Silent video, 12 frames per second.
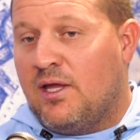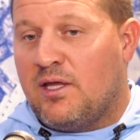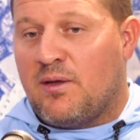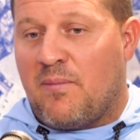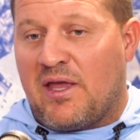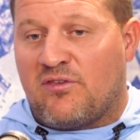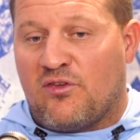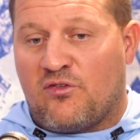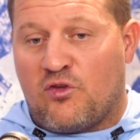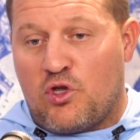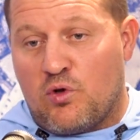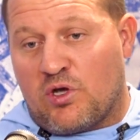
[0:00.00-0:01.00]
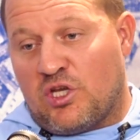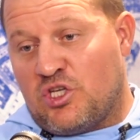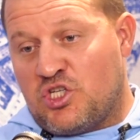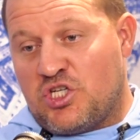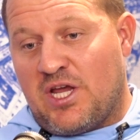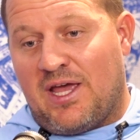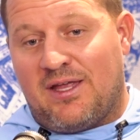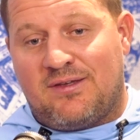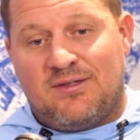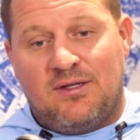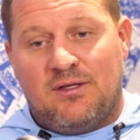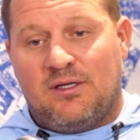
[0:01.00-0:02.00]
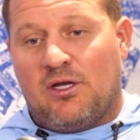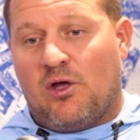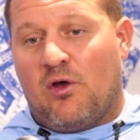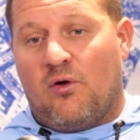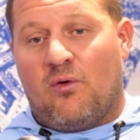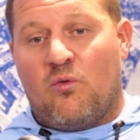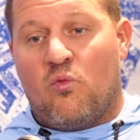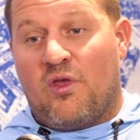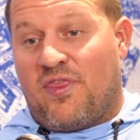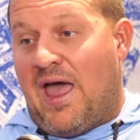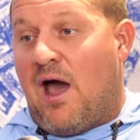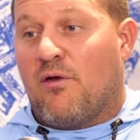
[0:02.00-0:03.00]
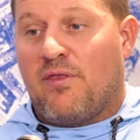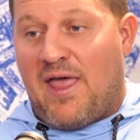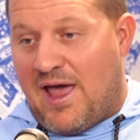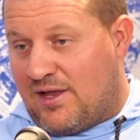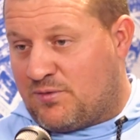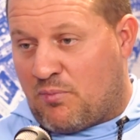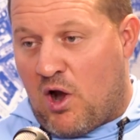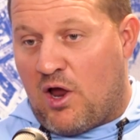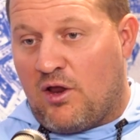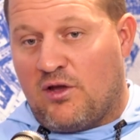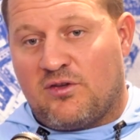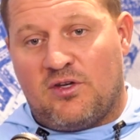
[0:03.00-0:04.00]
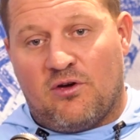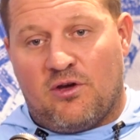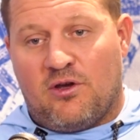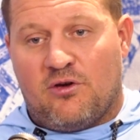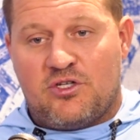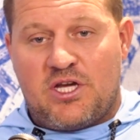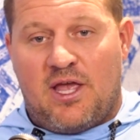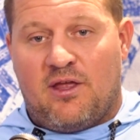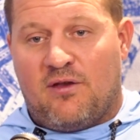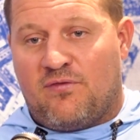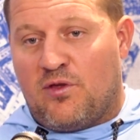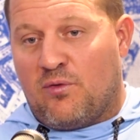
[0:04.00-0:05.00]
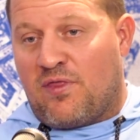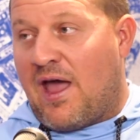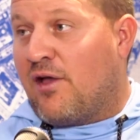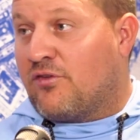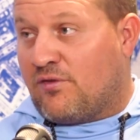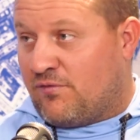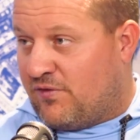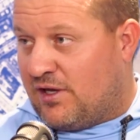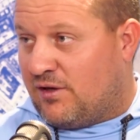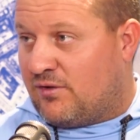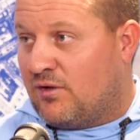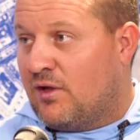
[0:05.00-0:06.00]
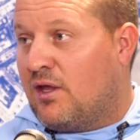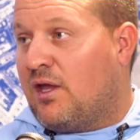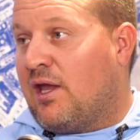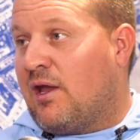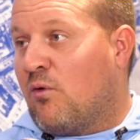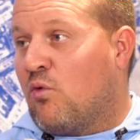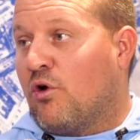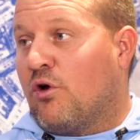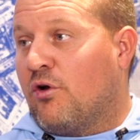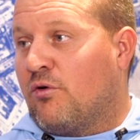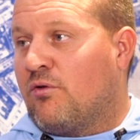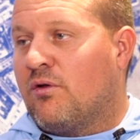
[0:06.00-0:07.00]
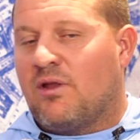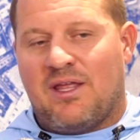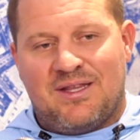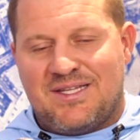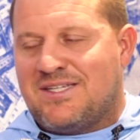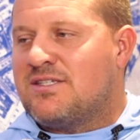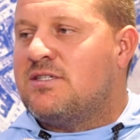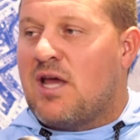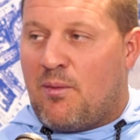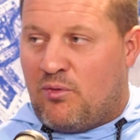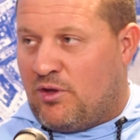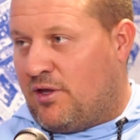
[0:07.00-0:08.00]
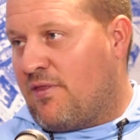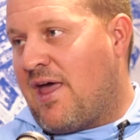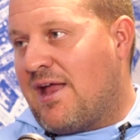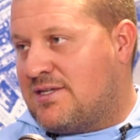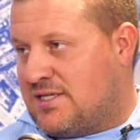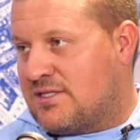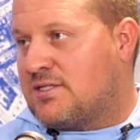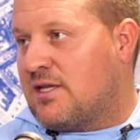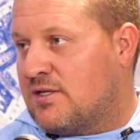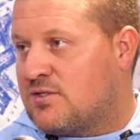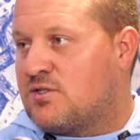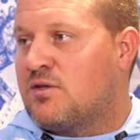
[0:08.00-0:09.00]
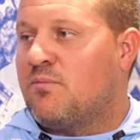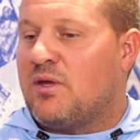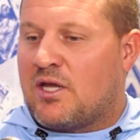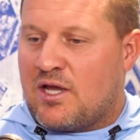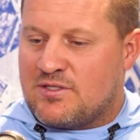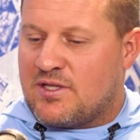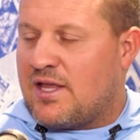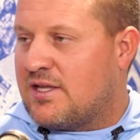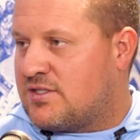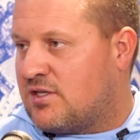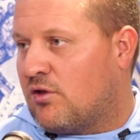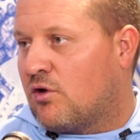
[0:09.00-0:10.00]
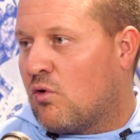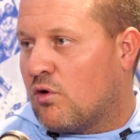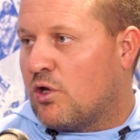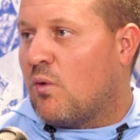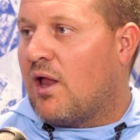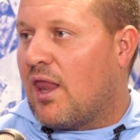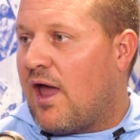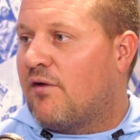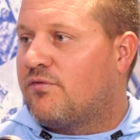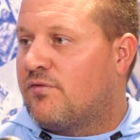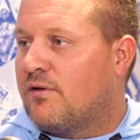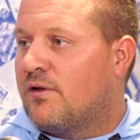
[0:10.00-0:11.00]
It makes it so you can jet, without that product, you're jetting a few thousand feet, and we're at least doubling that distance because of that Silicor ULF.